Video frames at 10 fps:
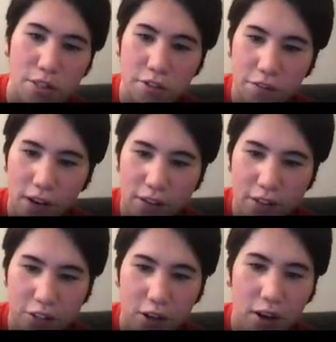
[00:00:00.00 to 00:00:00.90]
to find
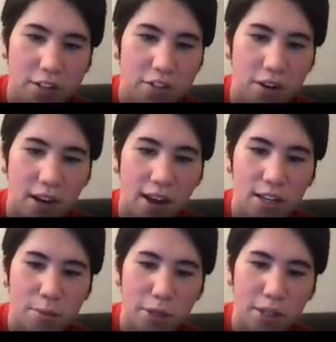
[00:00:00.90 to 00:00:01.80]
the charge of our
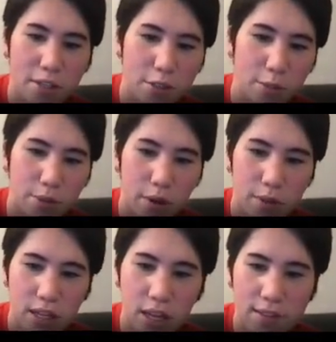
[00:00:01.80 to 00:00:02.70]
atom, we're going to do
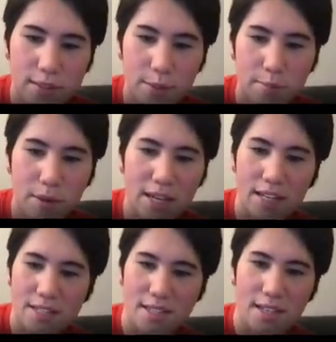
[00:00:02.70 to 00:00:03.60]
protons
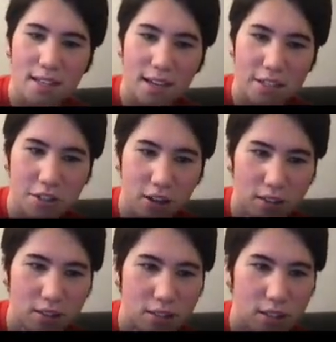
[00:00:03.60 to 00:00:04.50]
minus
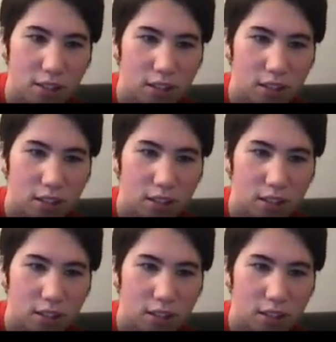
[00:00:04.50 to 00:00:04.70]
electrons.